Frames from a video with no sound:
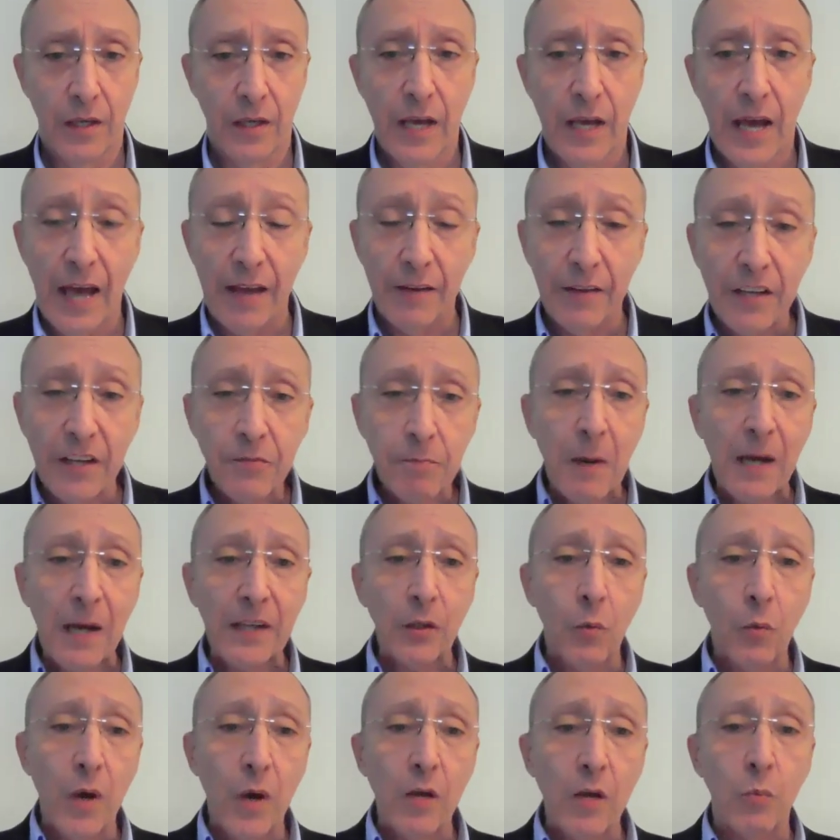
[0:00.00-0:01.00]
And this, by
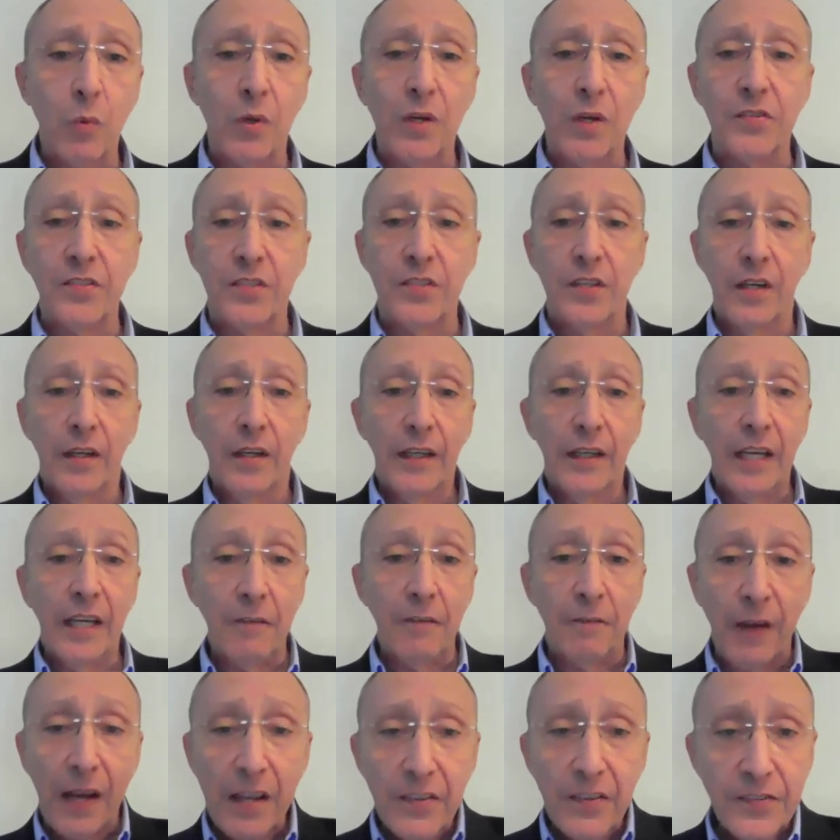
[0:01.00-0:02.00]
the way, was
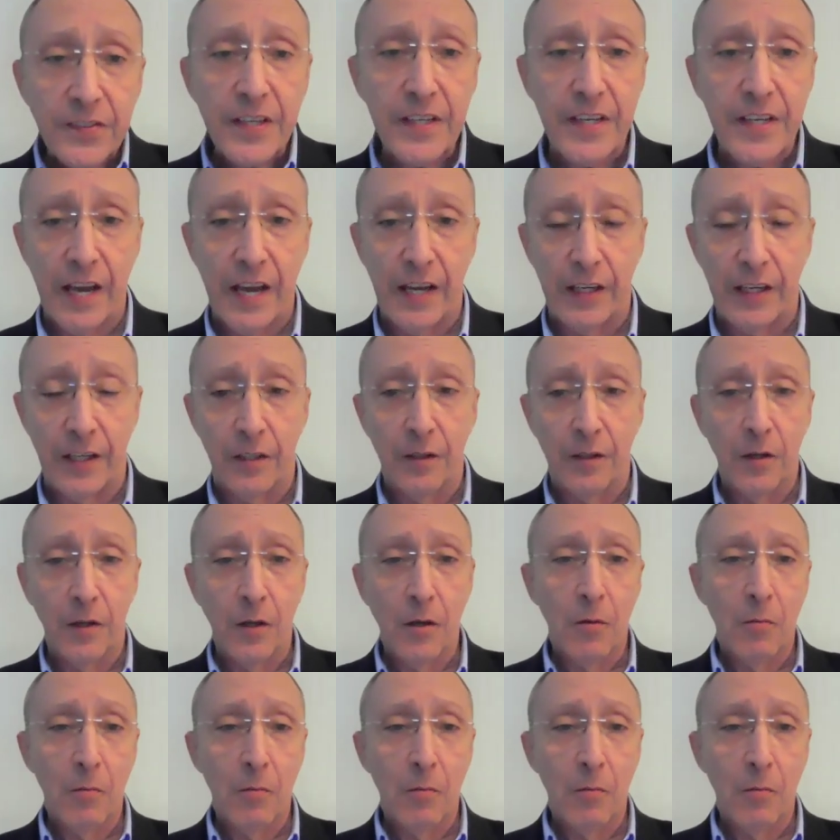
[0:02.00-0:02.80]
investigated